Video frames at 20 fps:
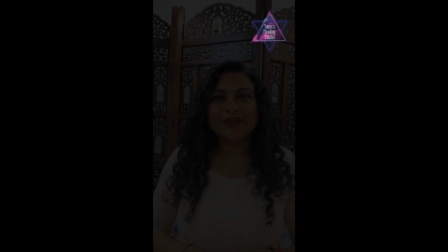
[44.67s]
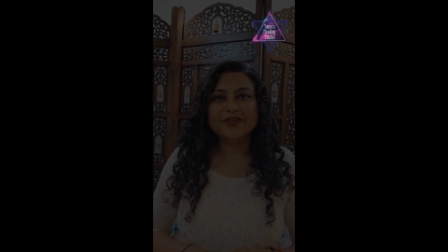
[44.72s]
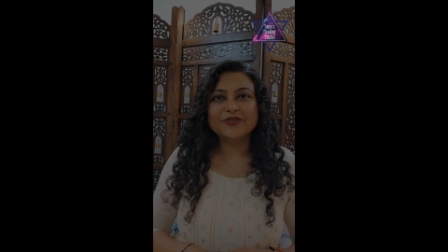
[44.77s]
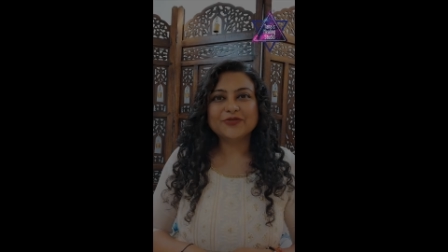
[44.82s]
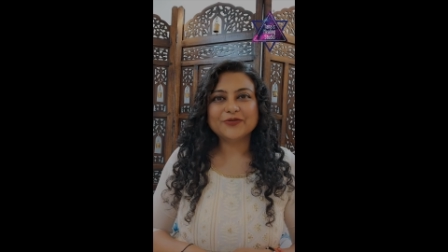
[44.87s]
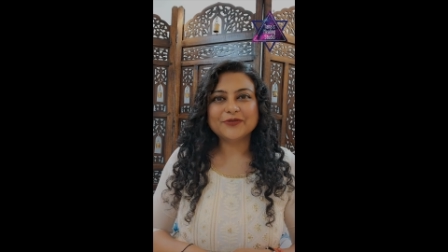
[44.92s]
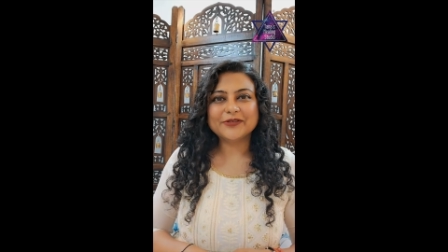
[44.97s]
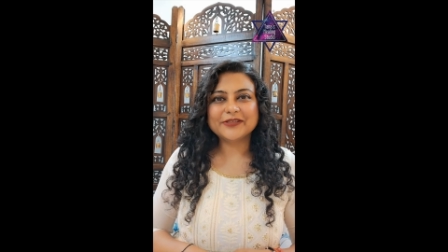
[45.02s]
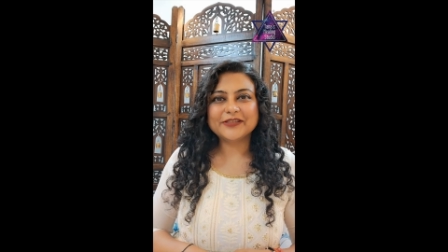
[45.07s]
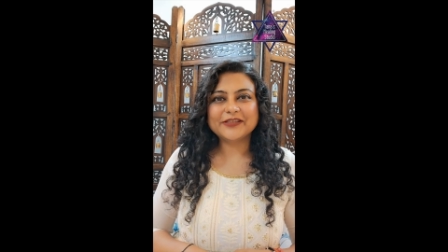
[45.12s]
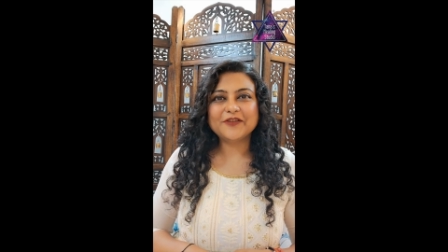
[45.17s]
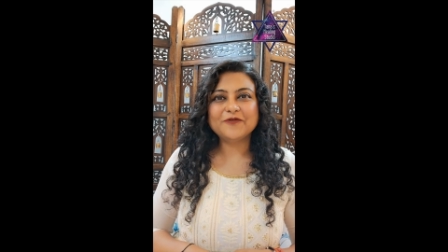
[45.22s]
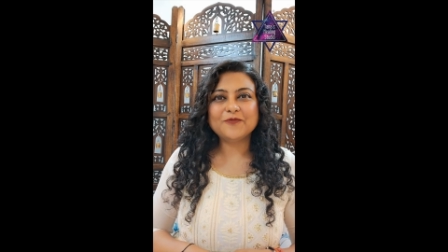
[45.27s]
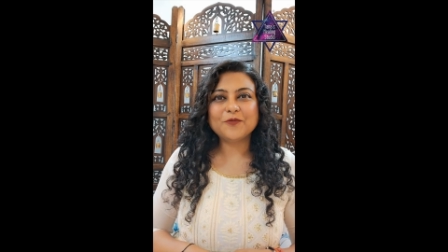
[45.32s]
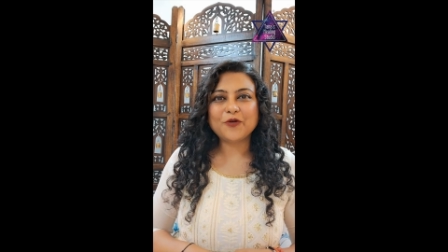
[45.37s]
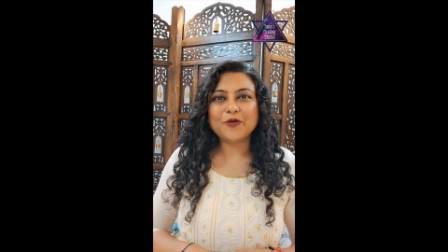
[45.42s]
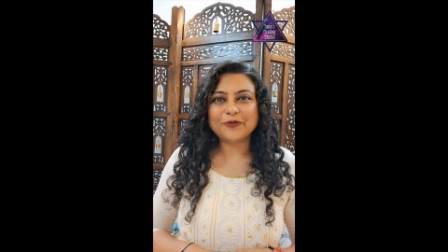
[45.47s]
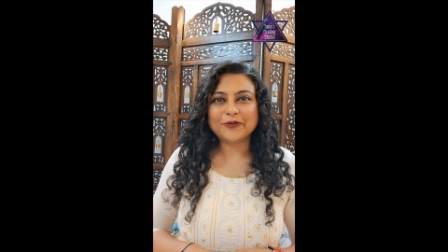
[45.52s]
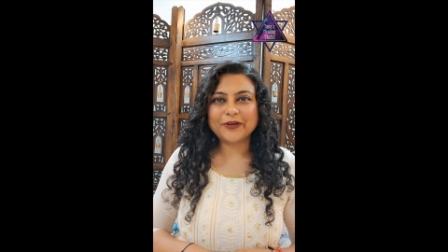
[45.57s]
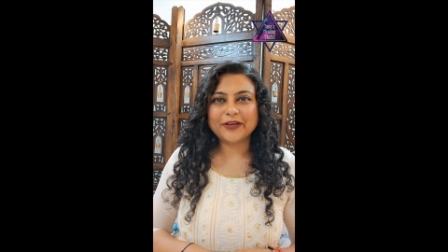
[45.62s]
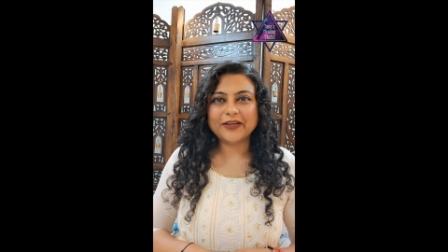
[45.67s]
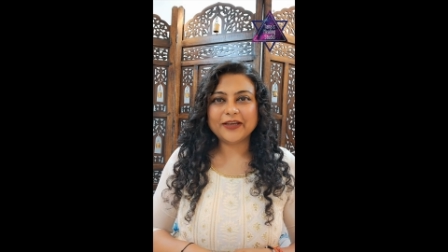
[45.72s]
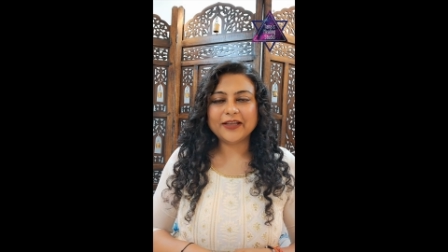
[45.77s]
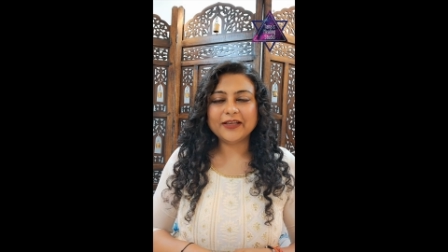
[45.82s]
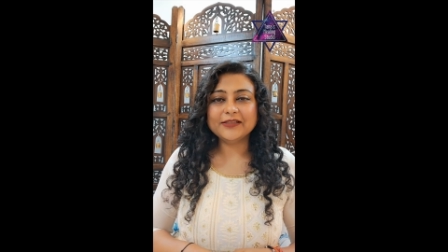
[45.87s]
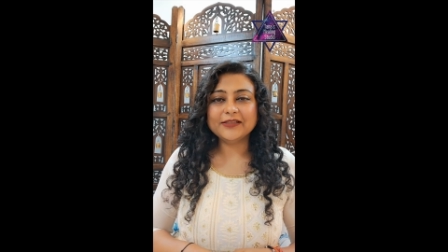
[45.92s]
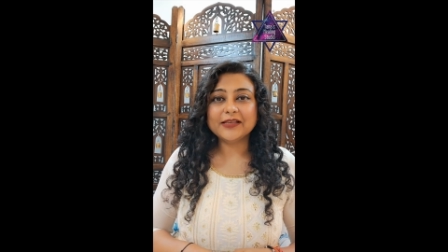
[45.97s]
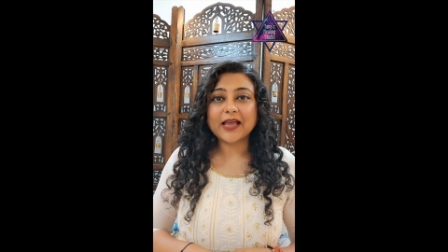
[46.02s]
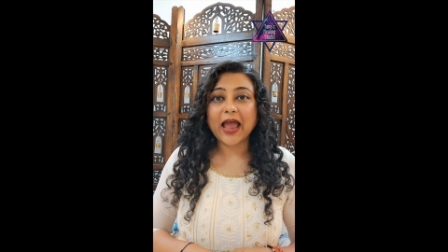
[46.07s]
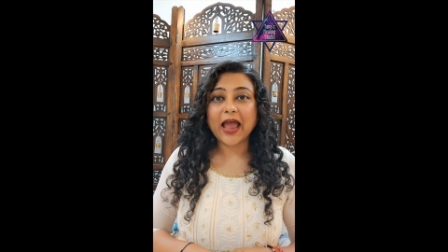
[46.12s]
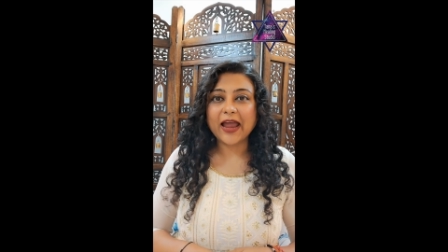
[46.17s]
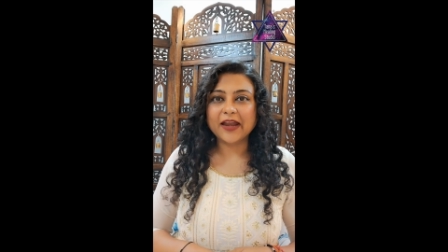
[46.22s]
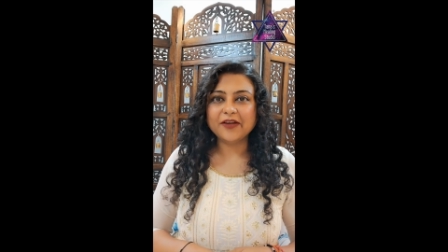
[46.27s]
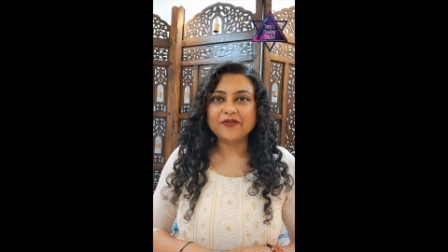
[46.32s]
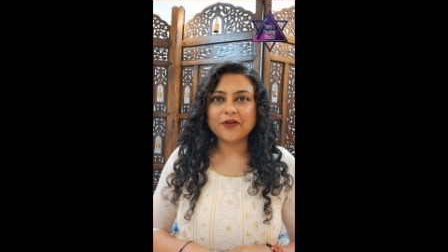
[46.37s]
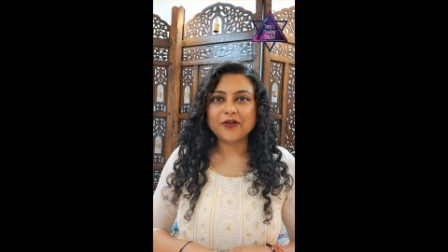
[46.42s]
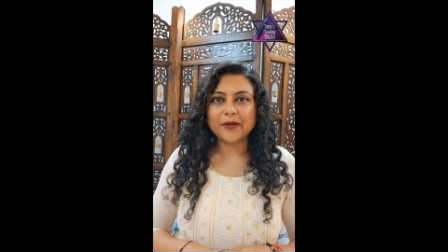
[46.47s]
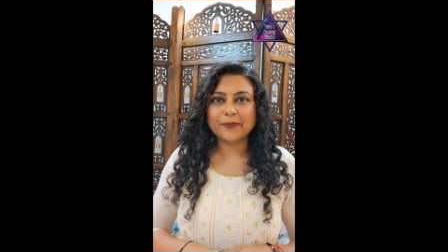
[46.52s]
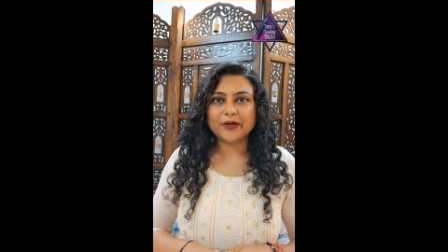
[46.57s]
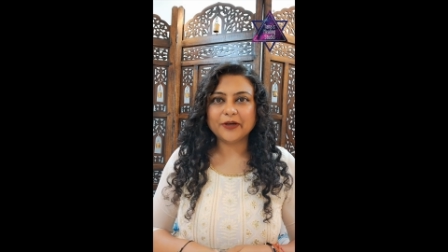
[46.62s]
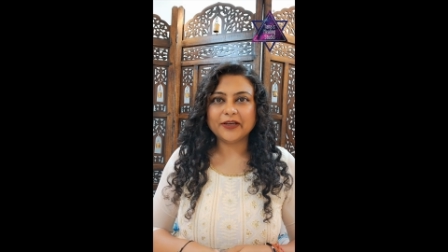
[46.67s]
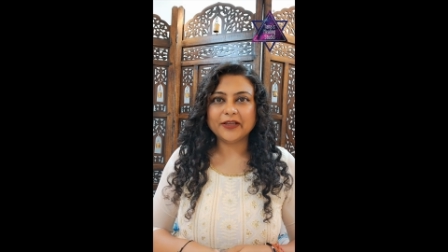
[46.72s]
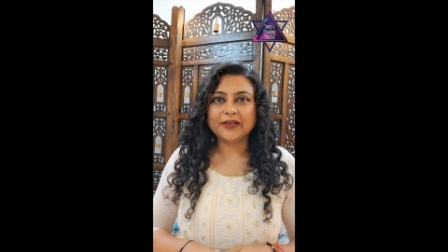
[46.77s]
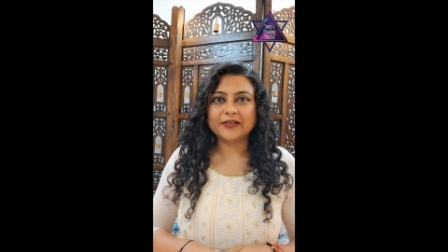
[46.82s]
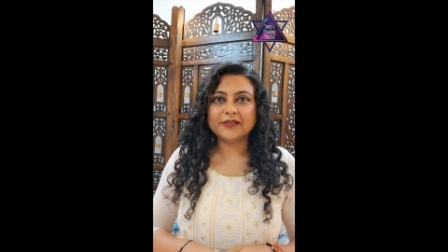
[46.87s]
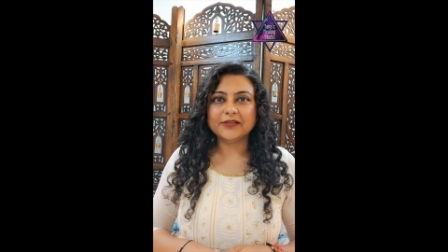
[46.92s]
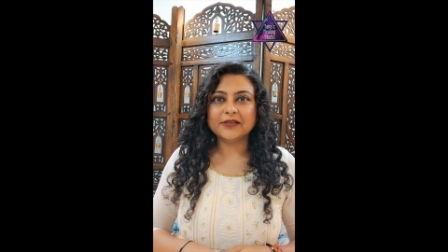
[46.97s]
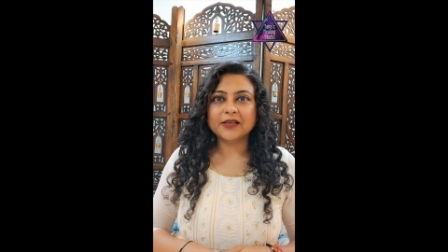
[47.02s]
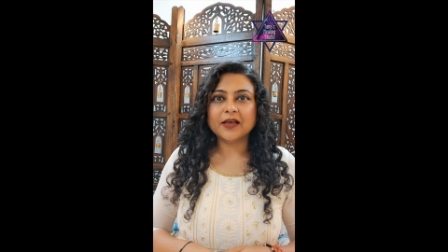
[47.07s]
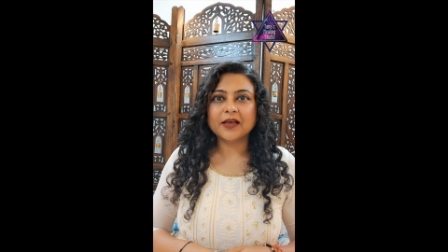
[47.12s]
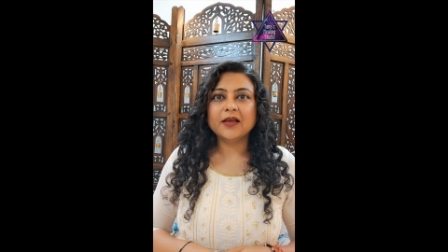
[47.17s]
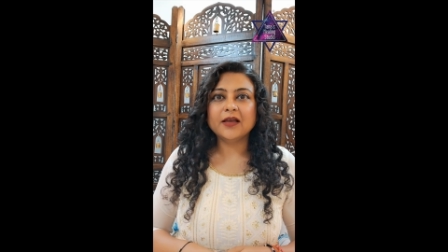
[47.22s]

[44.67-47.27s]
To receive more readings and remedies,